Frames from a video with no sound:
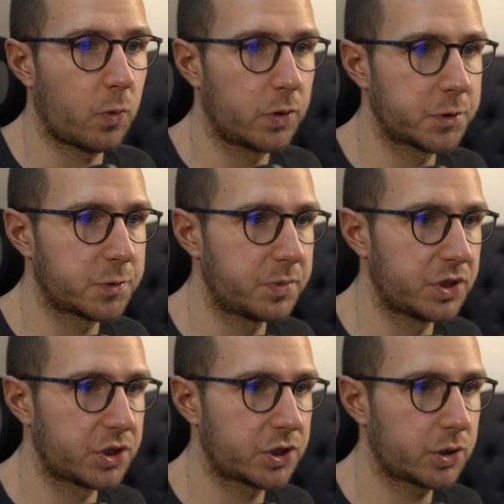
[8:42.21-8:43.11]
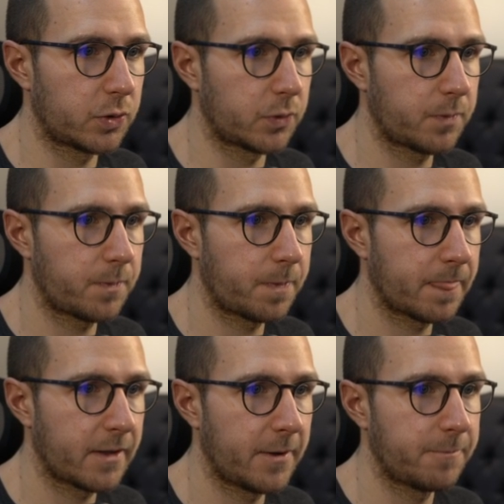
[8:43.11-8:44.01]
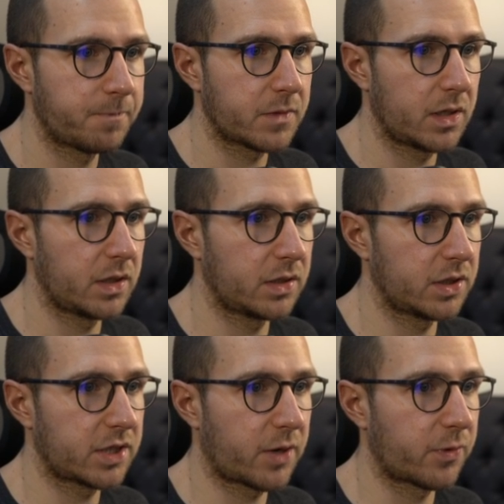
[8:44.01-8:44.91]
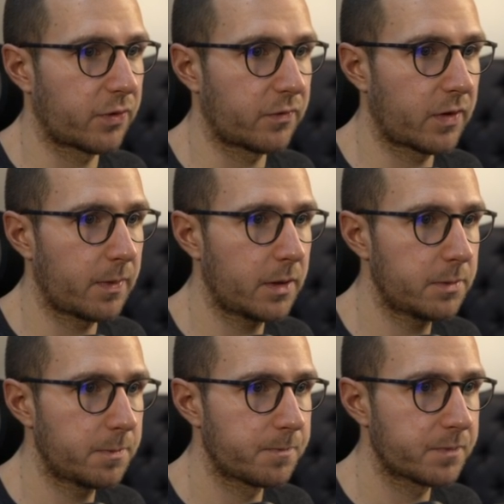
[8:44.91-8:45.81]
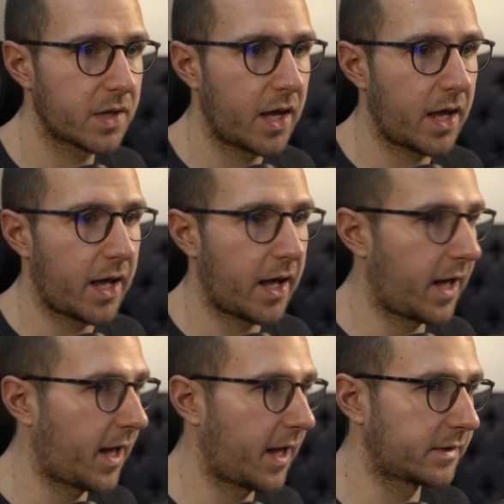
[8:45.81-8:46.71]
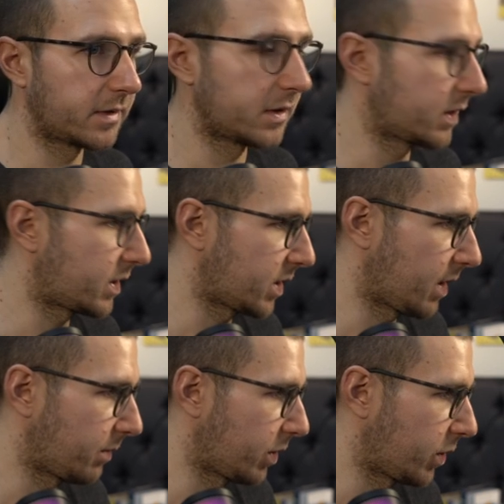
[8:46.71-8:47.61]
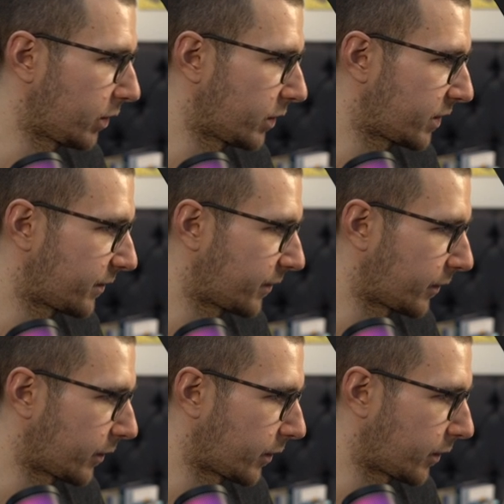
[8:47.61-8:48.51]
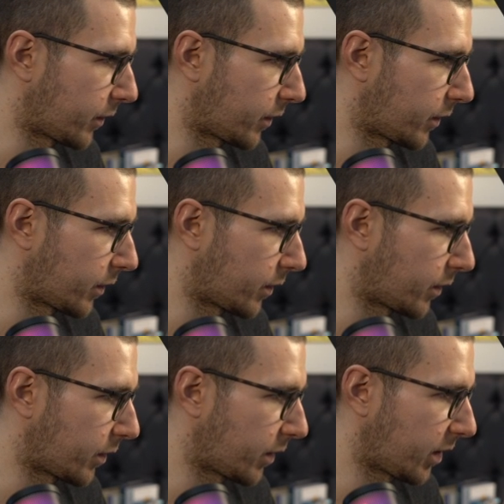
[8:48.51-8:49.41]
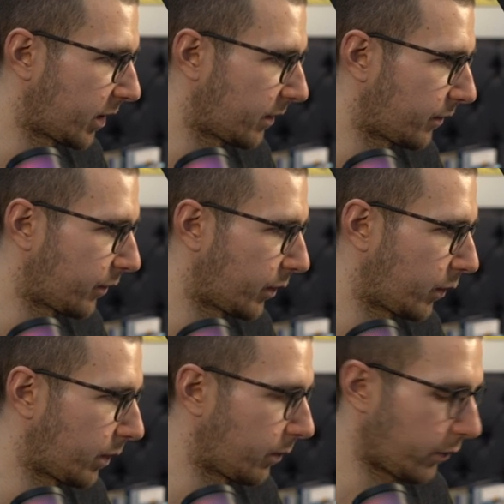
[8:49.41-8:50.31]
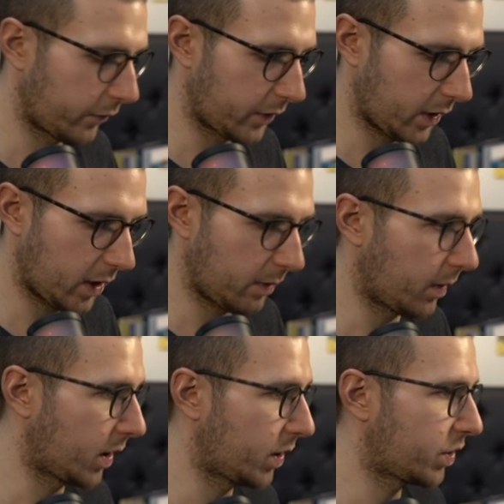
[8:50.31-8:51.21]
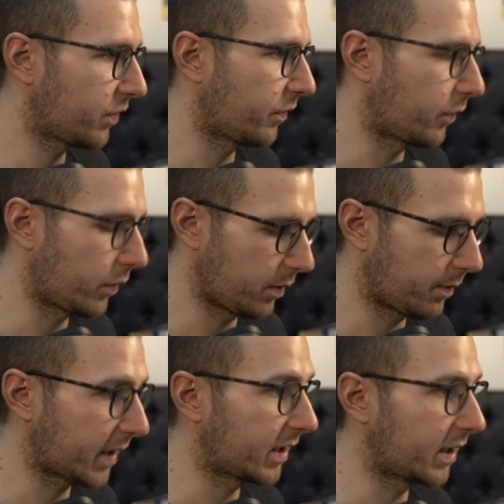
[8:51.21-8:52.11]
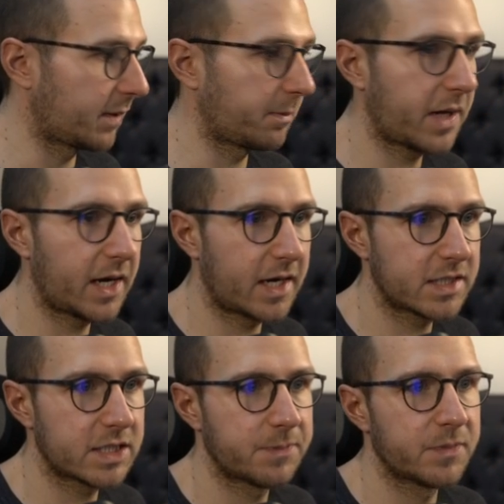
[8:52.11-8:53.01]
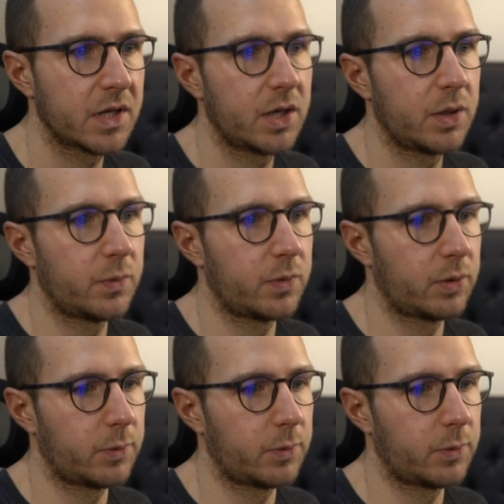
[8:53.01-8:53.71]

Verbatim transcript: won't be shown in the Tower of London and the same goes for if we remove the image for the Buckingham Palace we